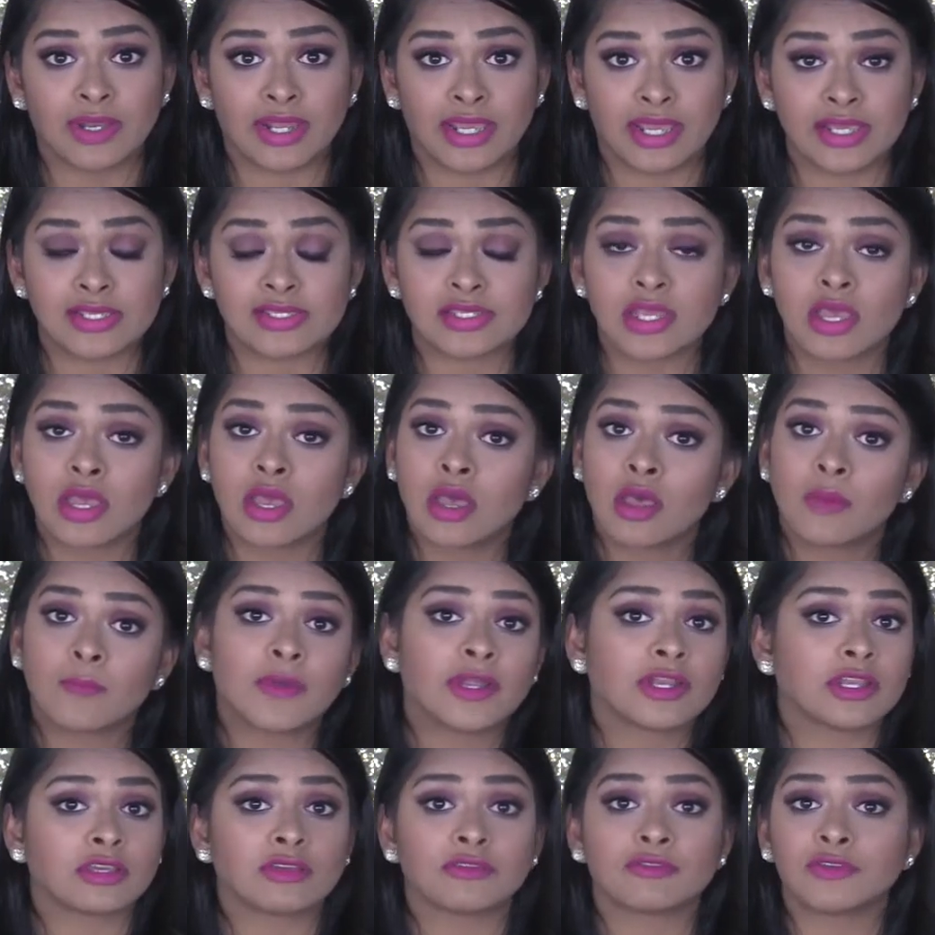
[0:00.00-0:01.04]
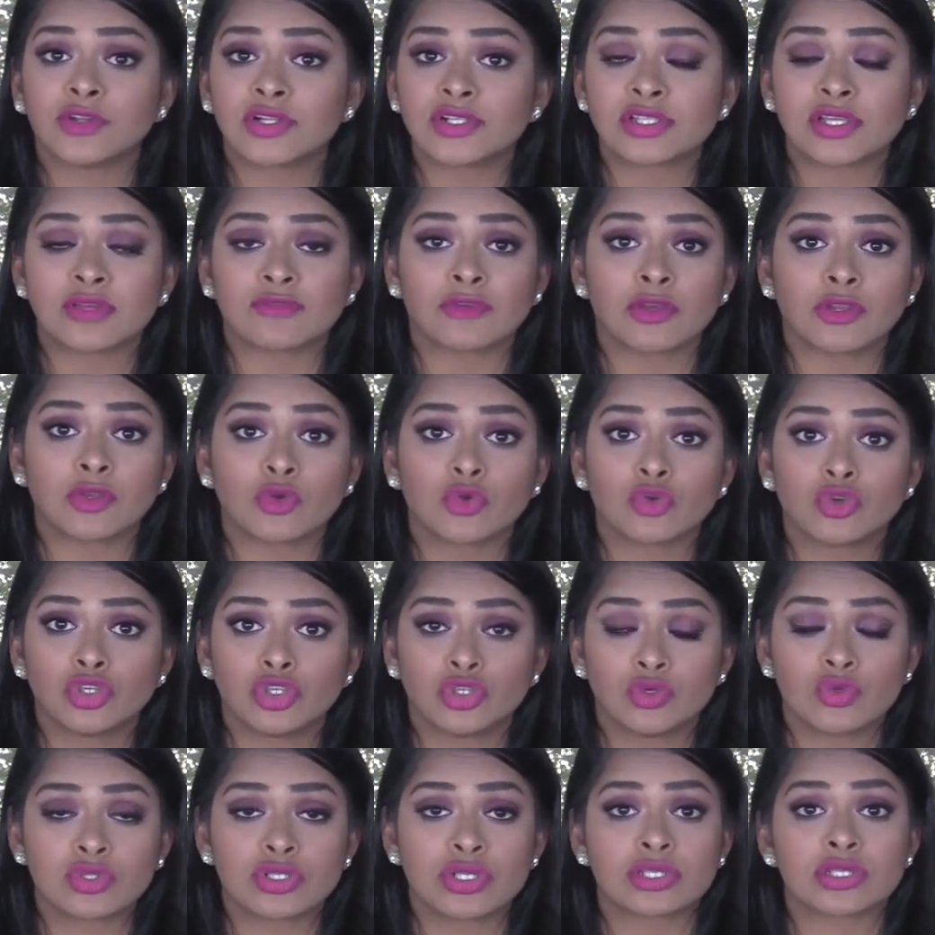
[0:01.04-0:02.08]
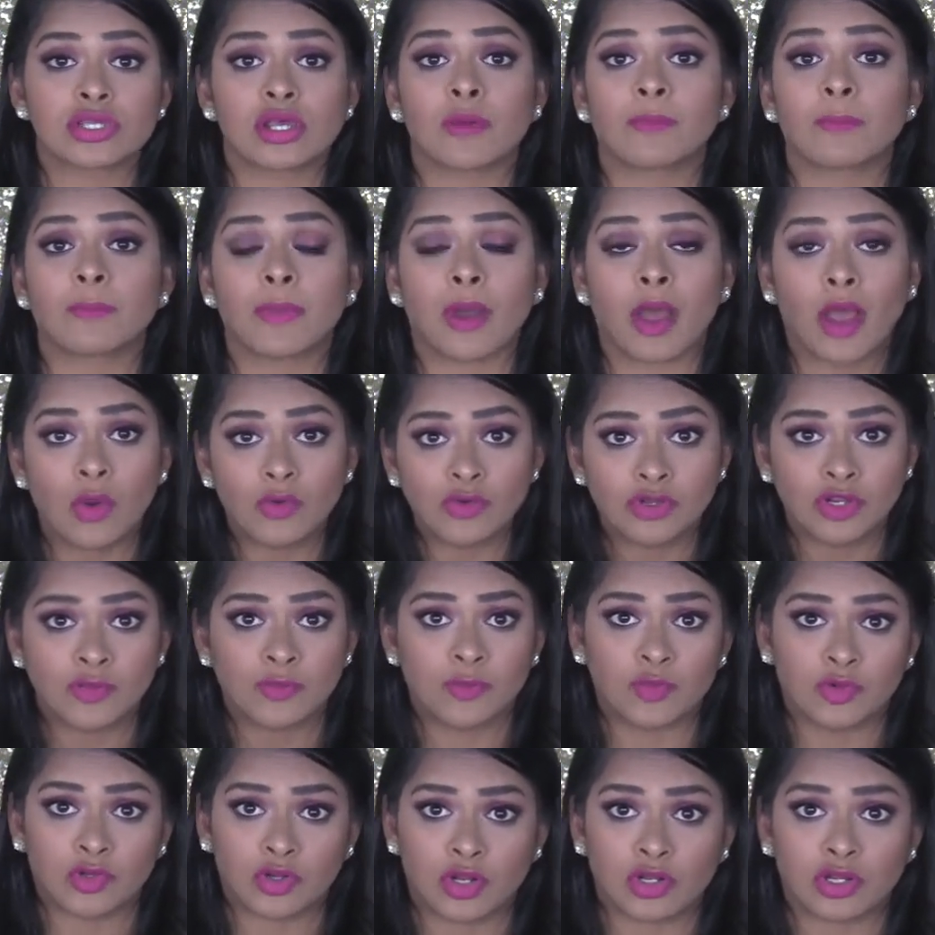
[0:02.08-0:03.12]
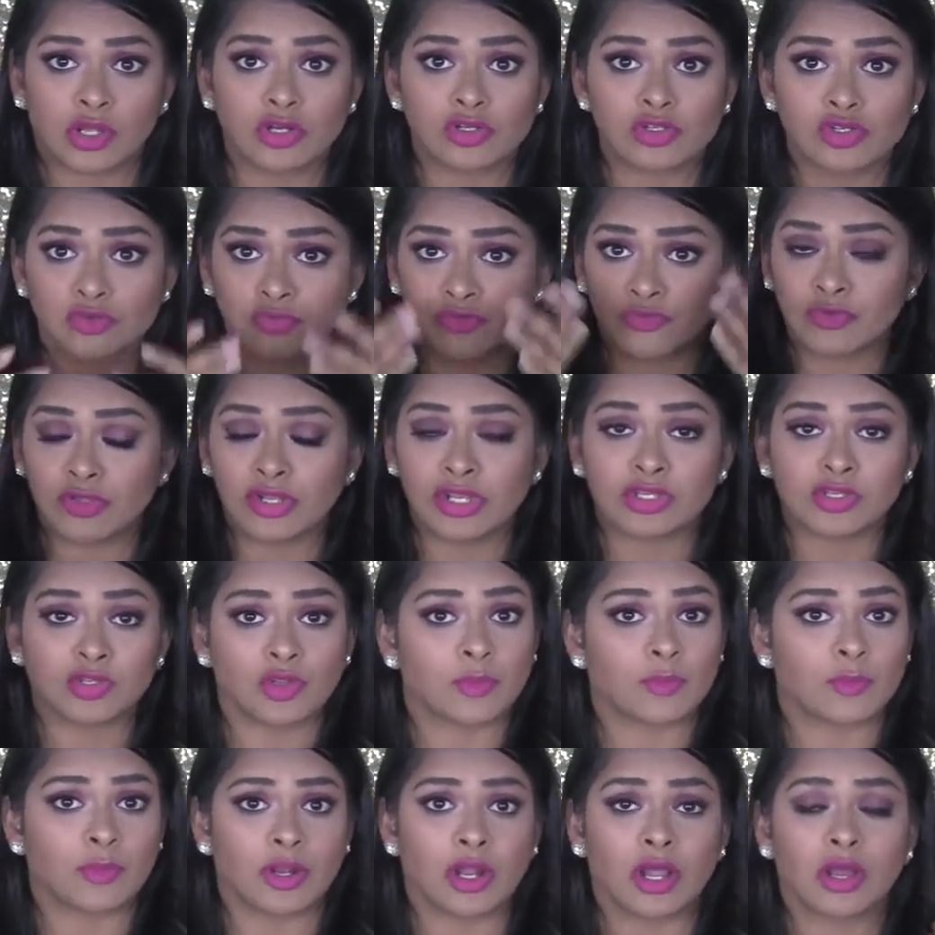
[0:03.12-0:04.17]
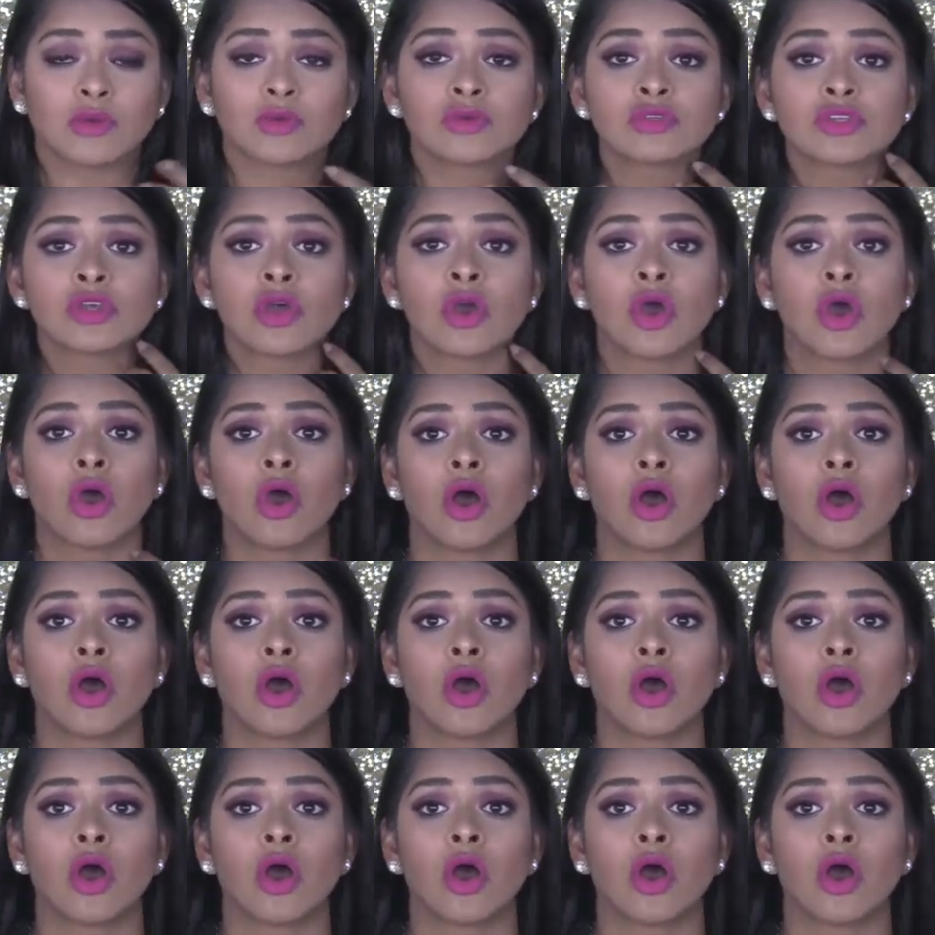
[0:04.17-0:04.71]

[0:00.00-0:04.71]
place. But if you're someone who uses a powdered product to fill in your brows